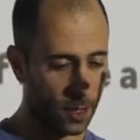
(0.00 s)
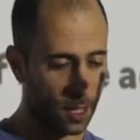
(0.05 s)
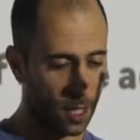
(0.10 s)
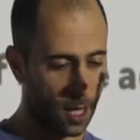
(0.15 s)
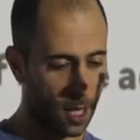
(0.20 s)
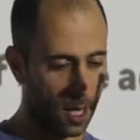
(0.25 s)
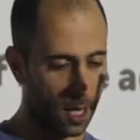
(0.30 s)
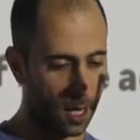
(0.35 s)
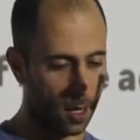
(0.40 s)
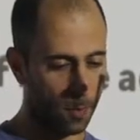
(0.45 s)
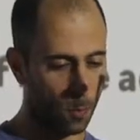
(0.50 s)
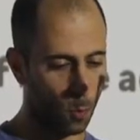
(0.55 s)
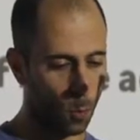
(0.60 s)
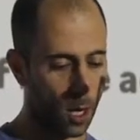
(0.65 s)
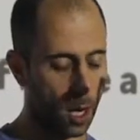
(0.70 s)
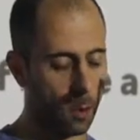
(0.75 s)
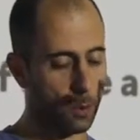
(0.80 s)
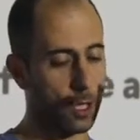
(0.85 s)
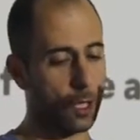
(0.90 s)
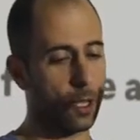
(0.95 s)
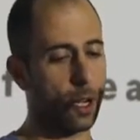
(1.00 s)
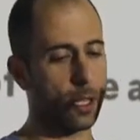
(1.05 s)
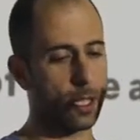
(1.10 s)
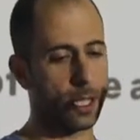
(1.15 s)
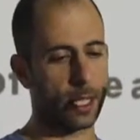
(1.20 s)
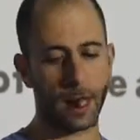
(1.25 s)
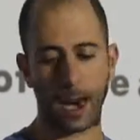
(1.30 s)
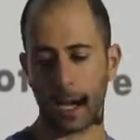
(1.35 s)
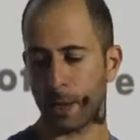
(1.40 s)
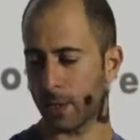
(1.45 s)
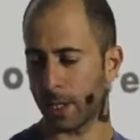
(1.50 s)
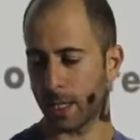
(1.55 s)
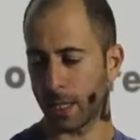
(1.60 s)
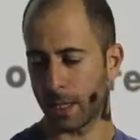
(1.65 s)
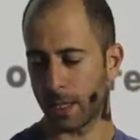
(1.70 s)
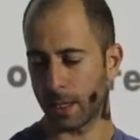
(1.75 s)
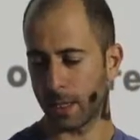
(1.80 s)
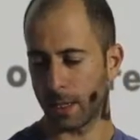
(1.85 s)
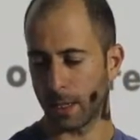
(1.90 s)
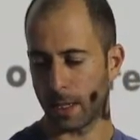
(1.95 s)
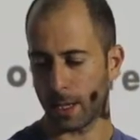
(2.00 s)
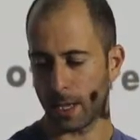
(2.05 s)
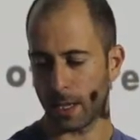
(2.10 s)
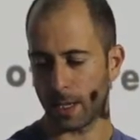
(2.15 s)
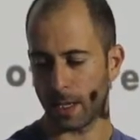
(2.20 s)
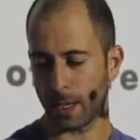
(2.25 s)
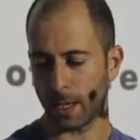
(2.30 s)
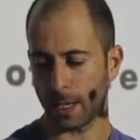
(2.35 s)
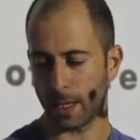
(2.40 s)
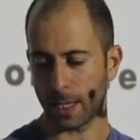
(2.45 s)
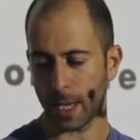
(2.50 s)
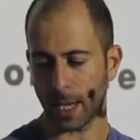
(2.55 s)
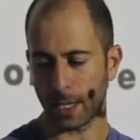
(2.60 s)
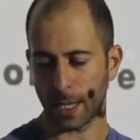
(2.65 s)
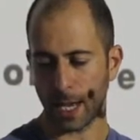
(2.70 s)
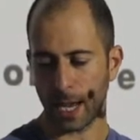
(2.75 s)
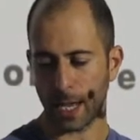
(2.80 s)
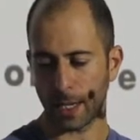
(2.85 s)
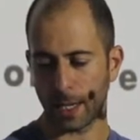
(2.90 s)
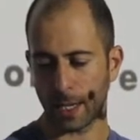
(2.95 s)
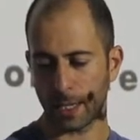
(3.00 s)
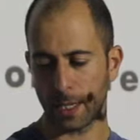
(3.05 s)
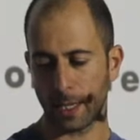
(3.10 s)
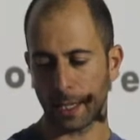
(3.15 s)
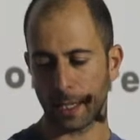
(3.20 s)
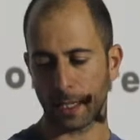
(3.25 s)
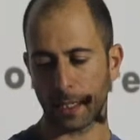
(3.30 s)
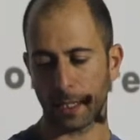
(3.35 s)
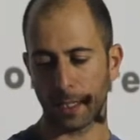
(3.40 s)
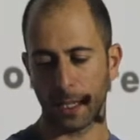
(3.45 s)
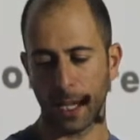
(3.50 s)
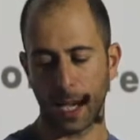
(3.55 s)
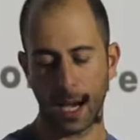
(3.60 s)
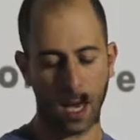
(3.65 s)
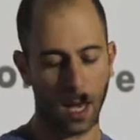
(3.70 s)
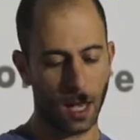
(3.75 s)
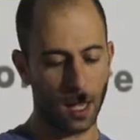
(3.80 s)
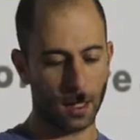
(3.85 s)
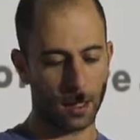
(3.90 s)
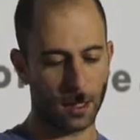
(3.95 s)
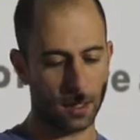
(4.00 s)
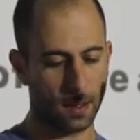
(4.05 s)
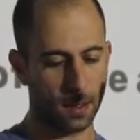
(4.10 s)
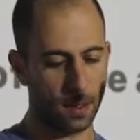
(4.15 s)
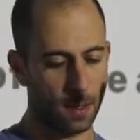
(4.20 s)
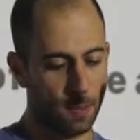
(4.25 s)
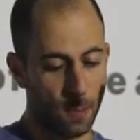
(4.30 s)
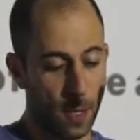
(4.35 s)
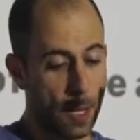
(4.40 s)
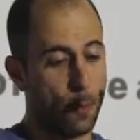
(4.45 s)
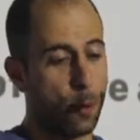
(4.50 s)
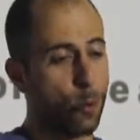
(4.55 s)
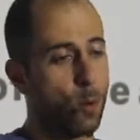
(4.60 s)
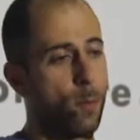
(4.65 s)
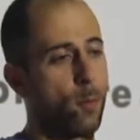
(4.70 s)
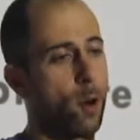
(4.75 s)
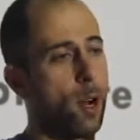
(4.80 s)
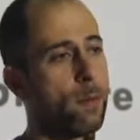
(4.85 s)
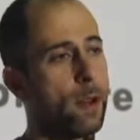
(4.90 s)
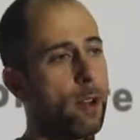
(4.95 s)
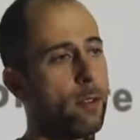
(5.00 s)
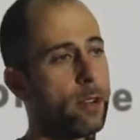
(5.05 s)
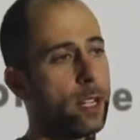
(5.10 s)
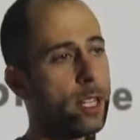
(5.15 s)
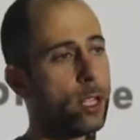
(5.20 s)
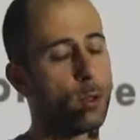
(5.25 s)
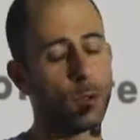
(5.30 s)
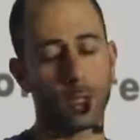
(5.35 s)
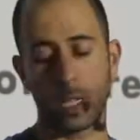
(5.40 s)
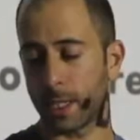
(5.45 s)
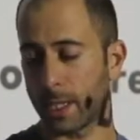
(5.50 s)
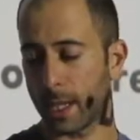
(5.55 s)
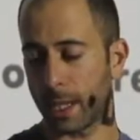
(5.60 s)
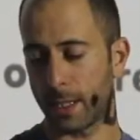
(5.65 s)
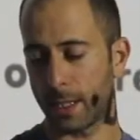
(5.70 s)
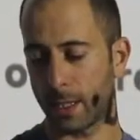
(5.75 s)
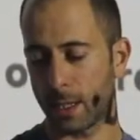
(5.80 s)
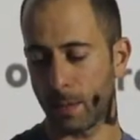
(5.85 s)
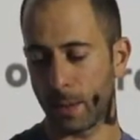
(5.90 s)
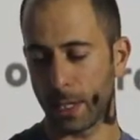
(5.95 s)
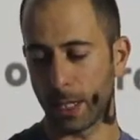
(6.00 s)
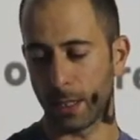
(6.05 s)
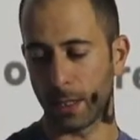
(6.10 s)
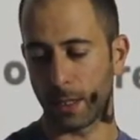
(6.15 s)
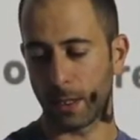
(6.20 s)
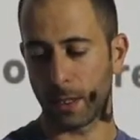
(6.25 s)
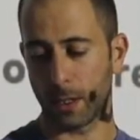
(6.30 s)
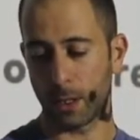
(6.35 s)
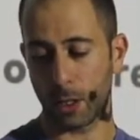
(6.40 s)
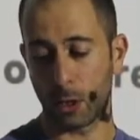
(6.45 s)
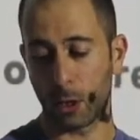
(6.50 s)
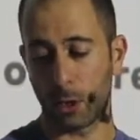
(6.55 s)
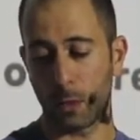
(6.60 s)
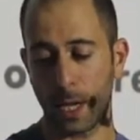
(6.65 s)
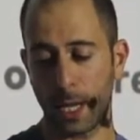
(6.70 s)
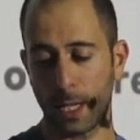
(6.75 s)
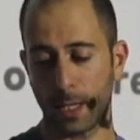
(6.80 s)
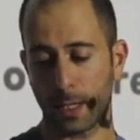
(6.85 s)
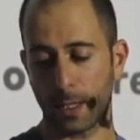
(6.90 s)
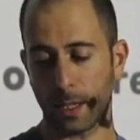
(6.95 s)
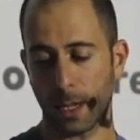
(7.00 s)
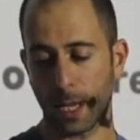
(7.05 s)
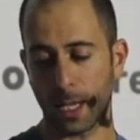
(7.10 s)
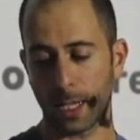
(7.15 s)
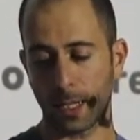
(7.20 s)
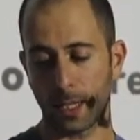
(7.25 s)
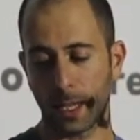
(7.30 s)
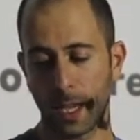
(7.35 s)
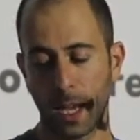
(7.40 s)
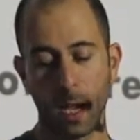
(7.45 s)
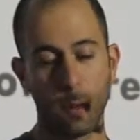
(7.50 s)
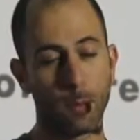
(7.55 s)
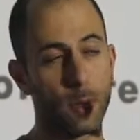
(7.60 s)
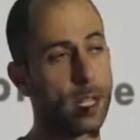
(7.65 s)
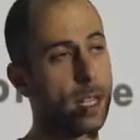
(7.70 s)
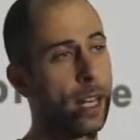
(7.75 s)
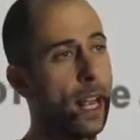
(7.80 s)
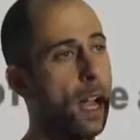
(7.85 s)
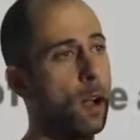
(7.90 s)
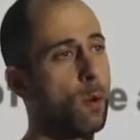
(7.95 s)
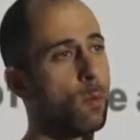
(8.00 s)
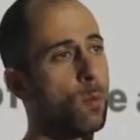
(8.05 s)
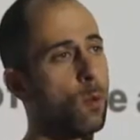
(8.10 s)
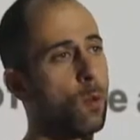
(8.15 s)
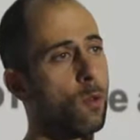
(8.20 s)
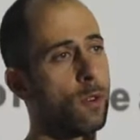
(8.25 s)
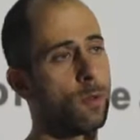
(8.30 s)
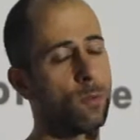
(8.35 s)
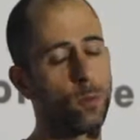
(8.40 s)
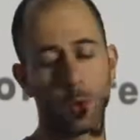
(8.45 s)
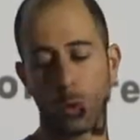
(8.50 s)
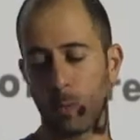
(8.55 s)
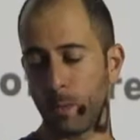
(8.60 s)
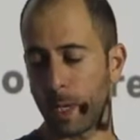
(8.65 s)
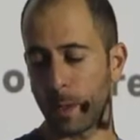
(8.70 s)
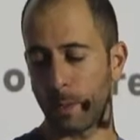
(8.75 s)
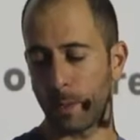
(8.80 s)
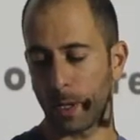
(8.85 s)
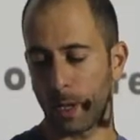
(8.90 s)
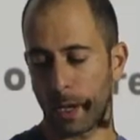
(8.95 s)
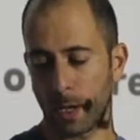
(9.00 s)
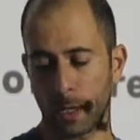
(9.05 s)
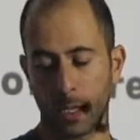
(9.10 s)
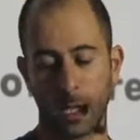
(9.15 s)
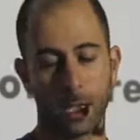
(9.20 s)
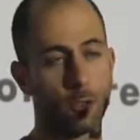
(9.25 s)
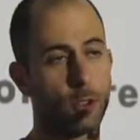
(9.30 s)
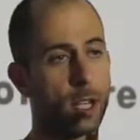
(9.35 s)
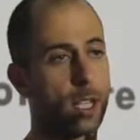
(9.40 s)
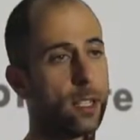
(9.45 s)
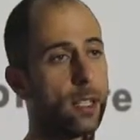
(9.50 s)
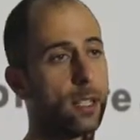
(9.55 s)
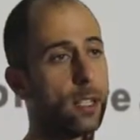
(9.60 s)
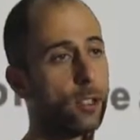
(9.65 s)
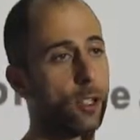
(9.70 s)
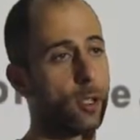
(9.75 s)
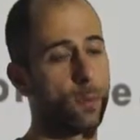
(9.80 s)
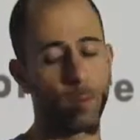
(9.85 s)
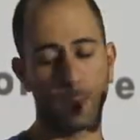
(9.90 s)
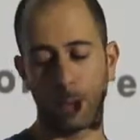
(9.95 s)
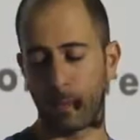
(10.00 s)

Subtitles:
when I was starting out in data analytics, people were primarily using data to do insight, but now more and more people aren't interested in just